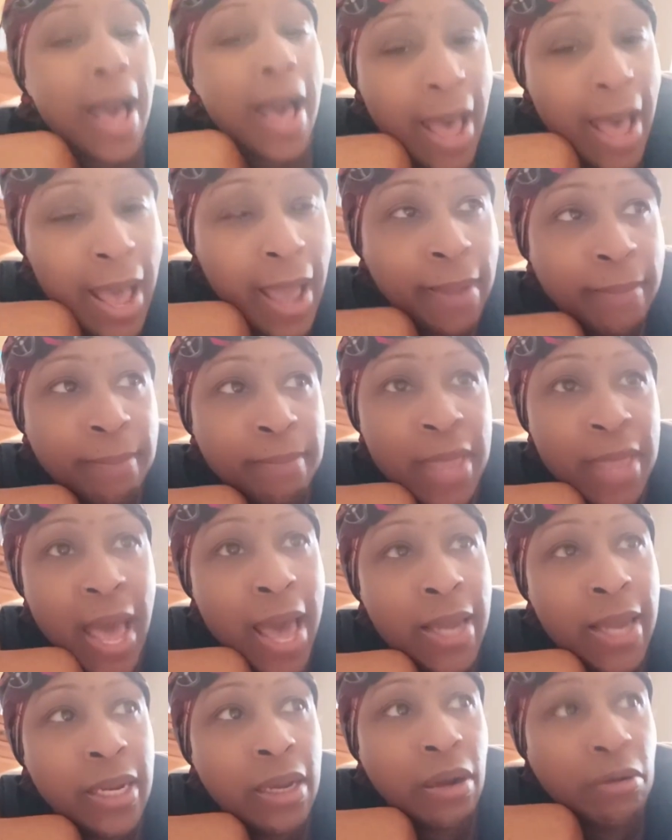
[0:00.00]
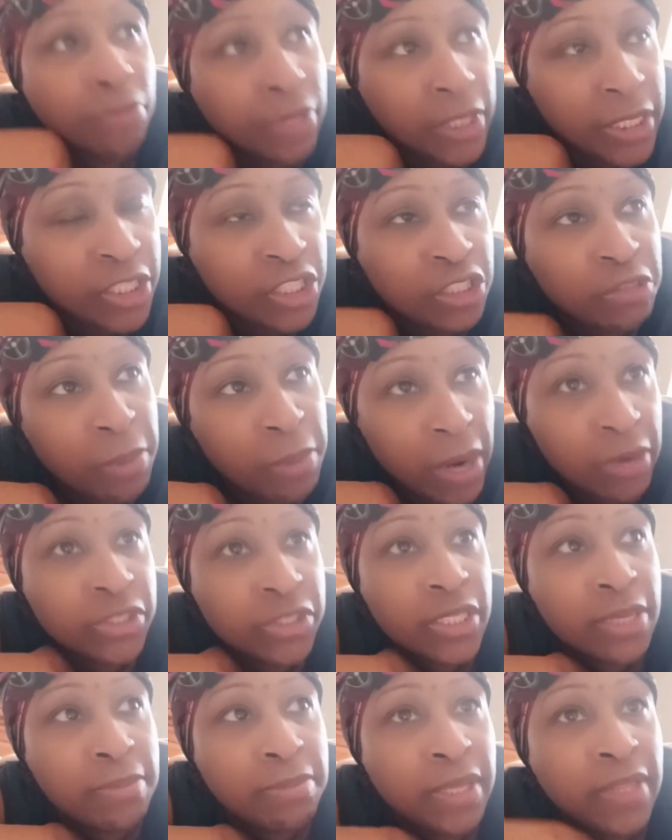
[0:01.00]
I'm not a religious
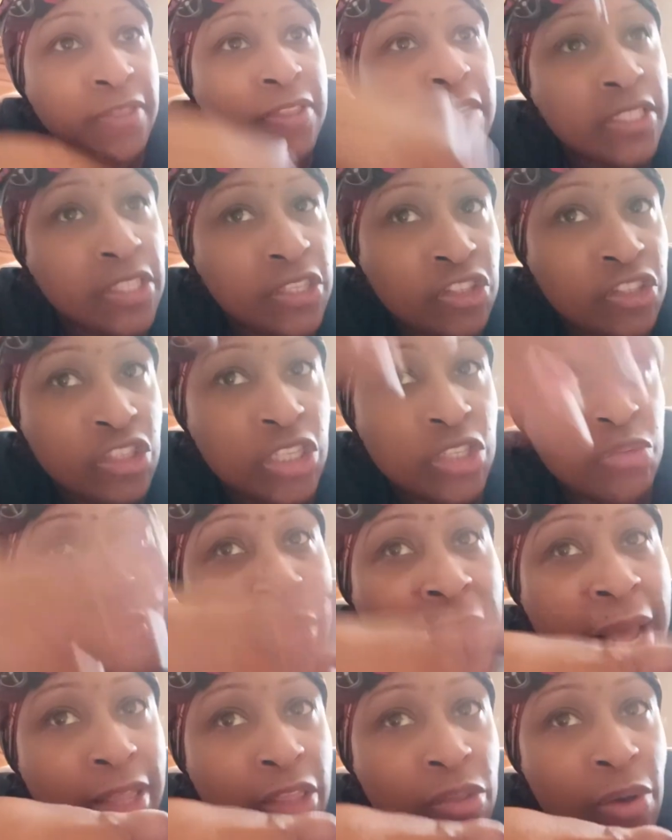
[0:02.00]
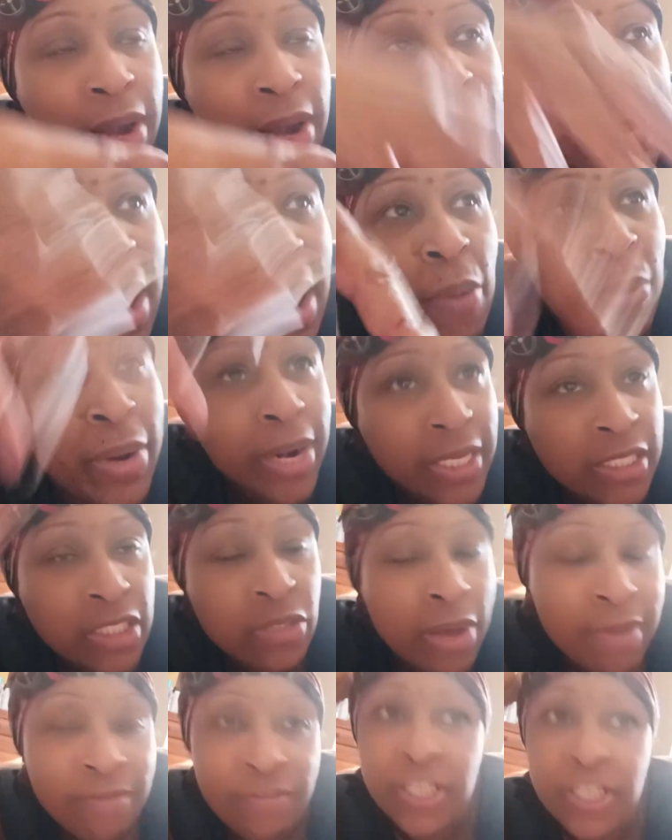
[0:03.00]
person, but this is just what I thought about when I
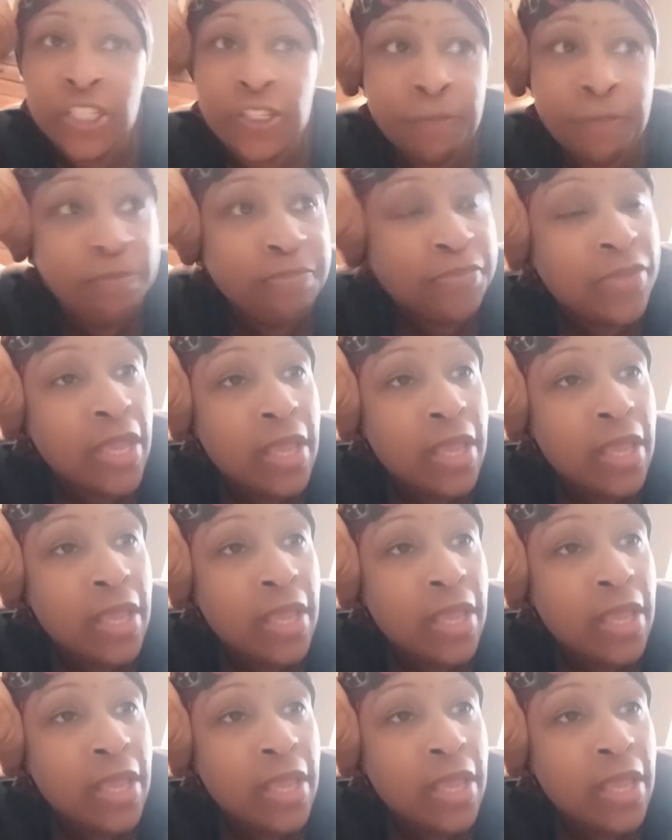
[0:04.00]
saw the vision.